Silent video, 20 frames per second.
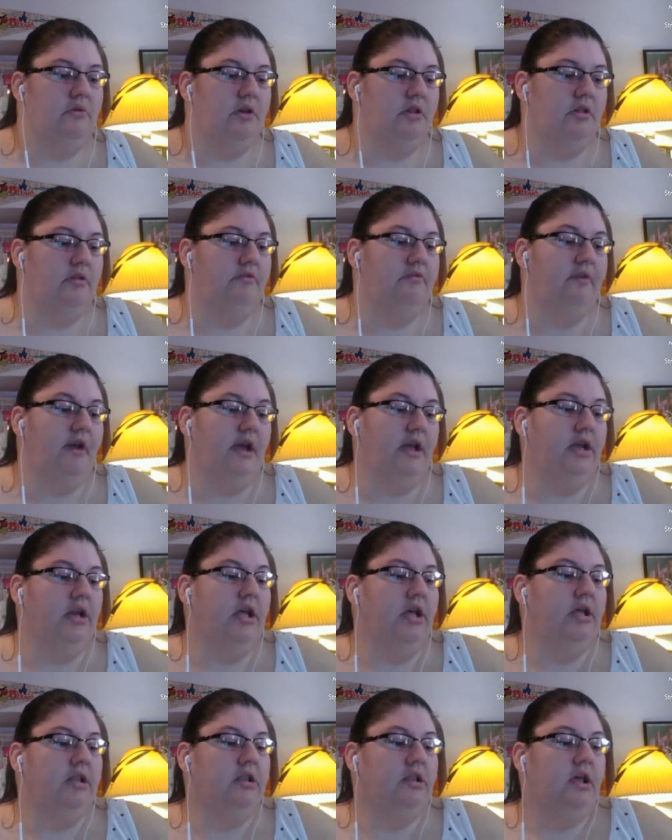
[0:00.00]
want to find
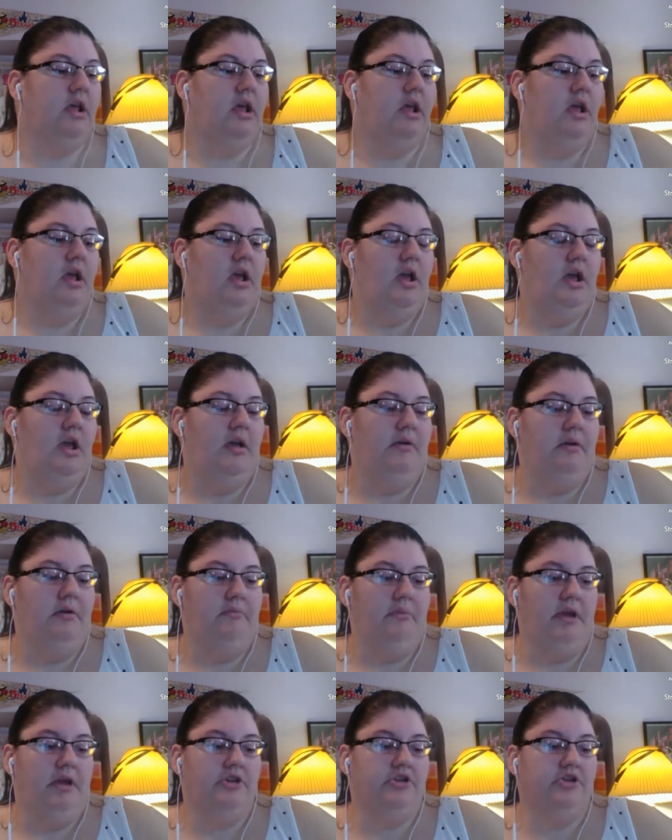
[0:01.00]
it, and
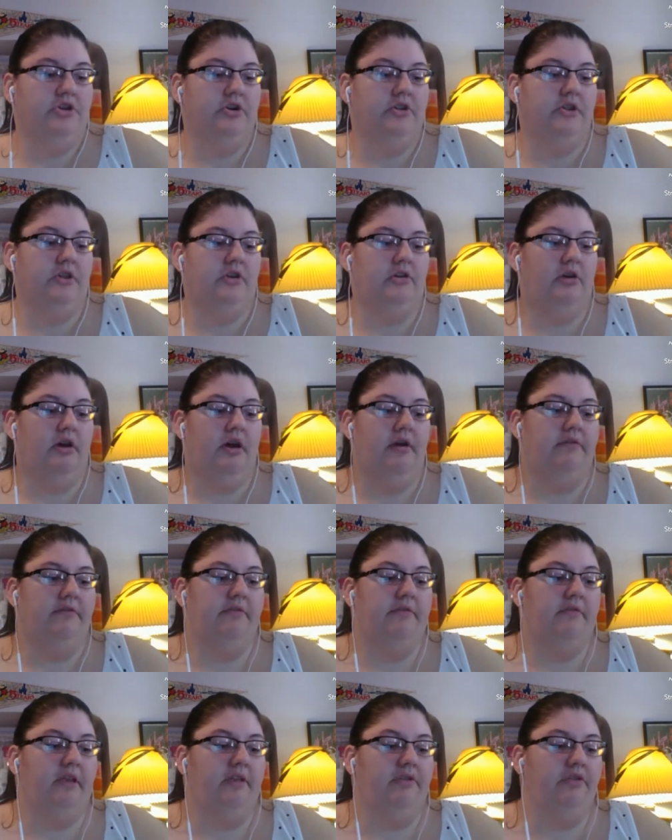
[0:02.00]
make sure that you have
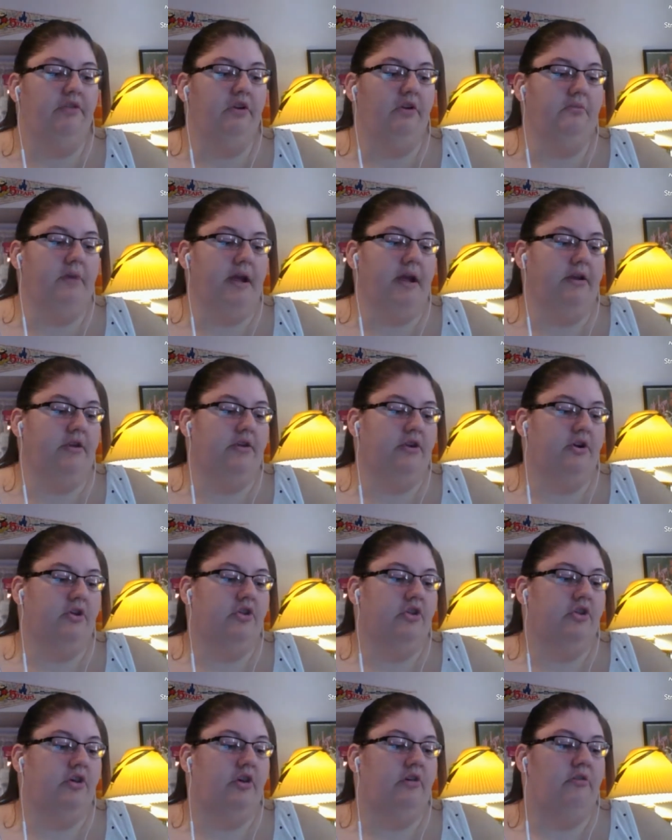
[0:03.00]
set the reminder
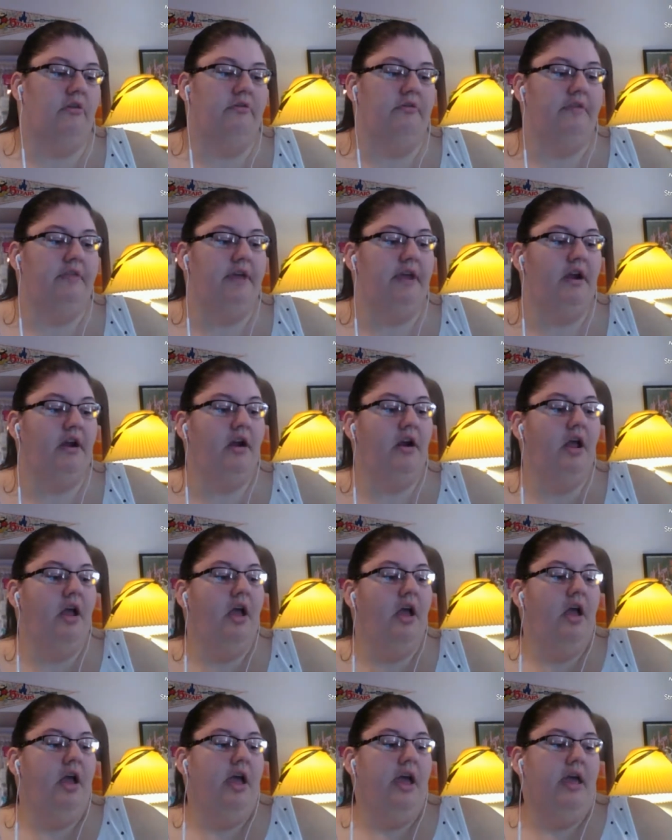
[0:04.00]
to go over there.
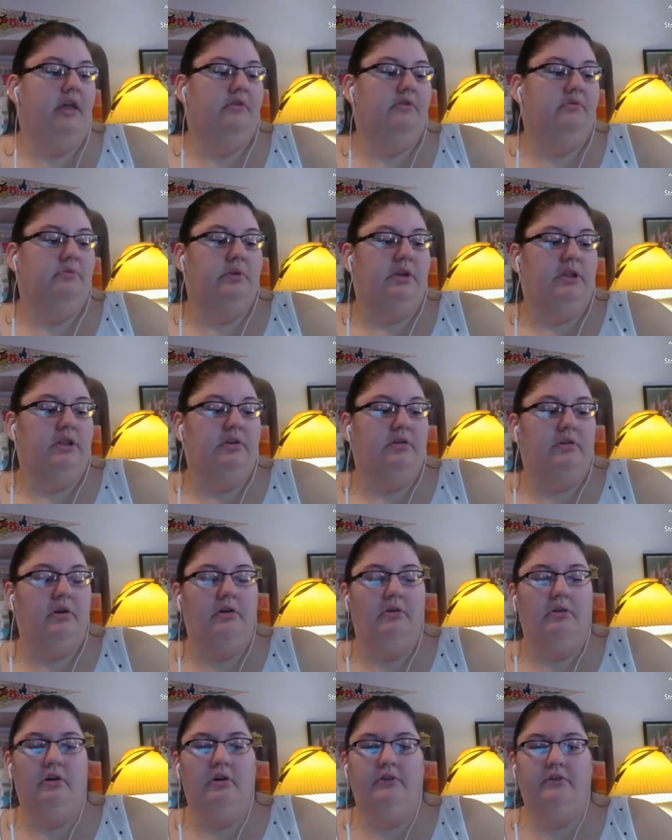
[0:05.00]
And when you
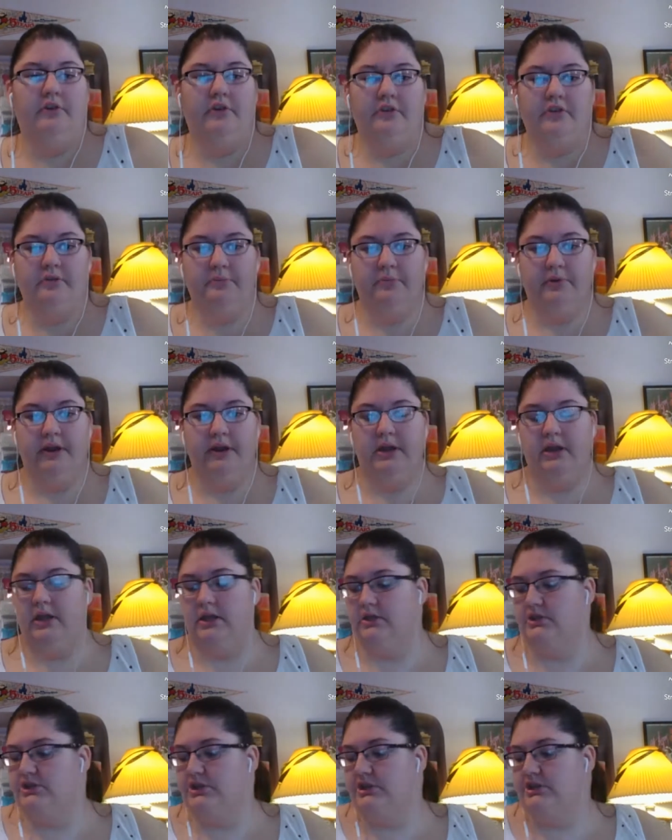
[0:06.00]
go over to Brandy
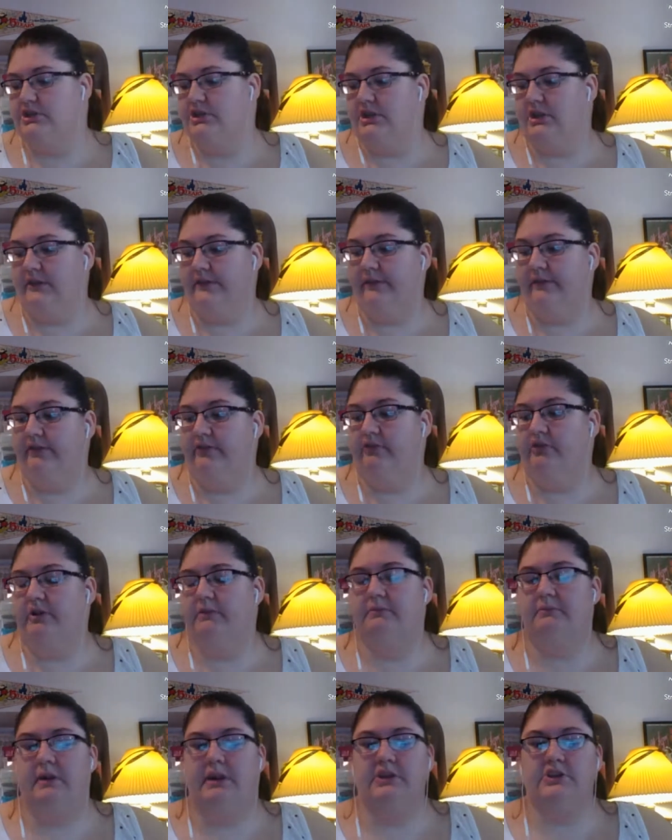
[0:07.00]
and Gigi's
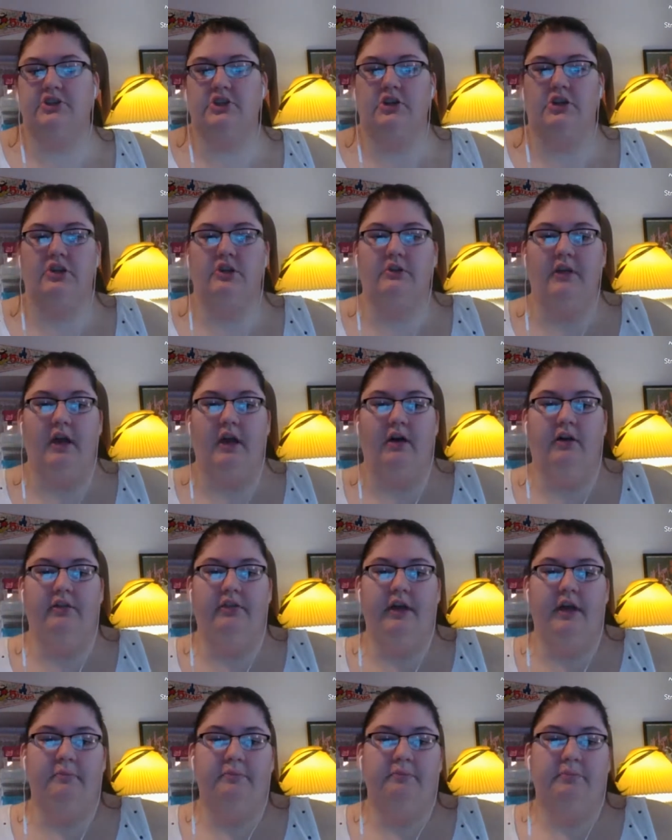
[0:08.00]
stream, make sure to tell
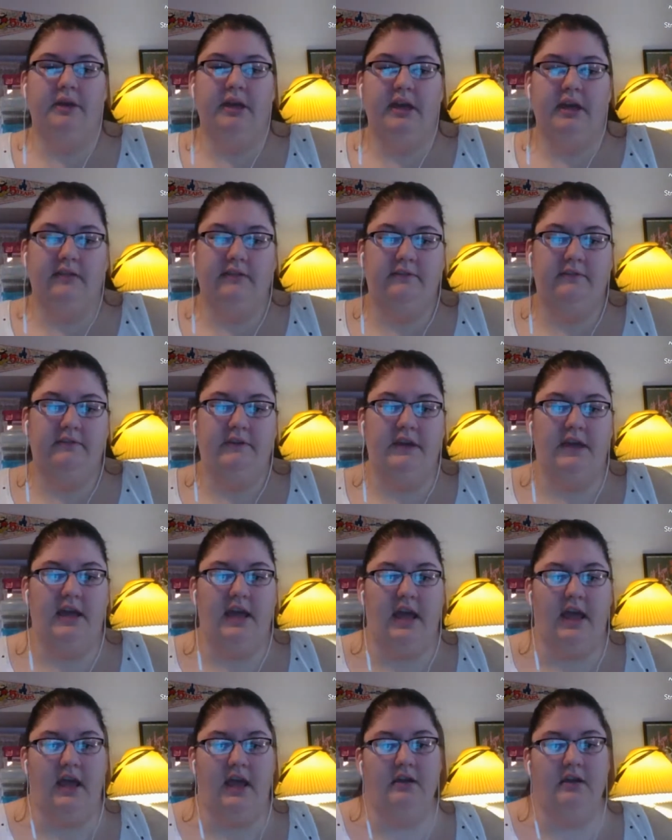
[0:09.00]
them PSV
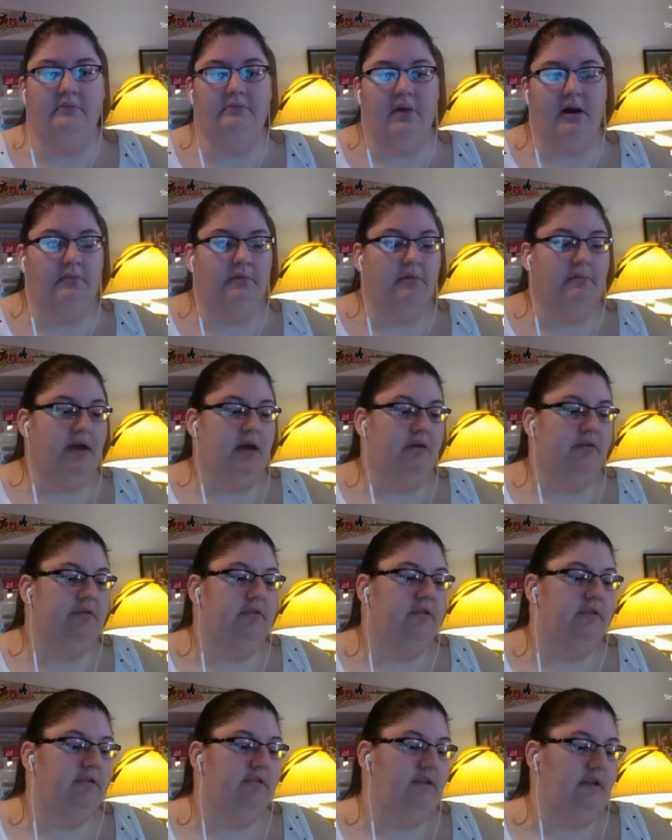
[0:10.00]
and Mama Mouse
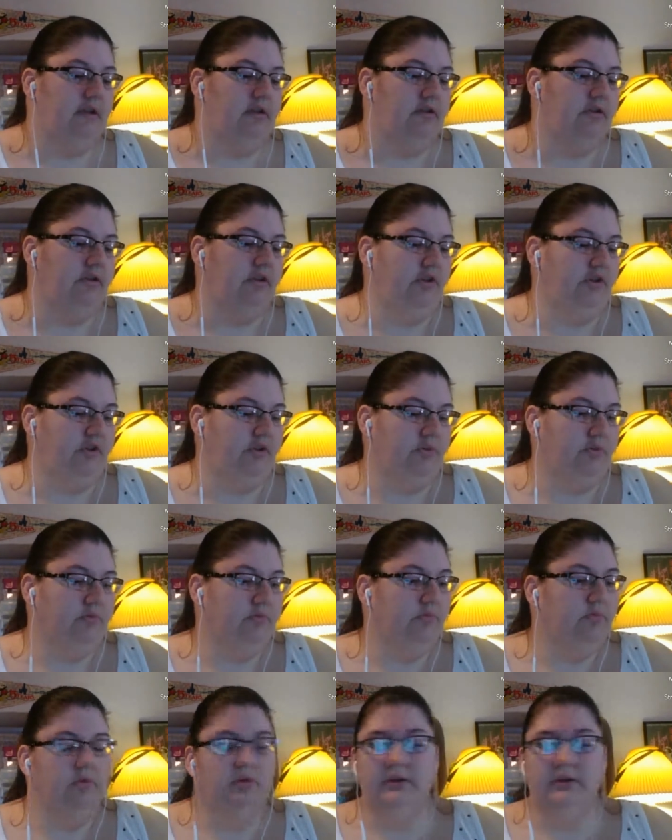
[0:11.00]
sent you.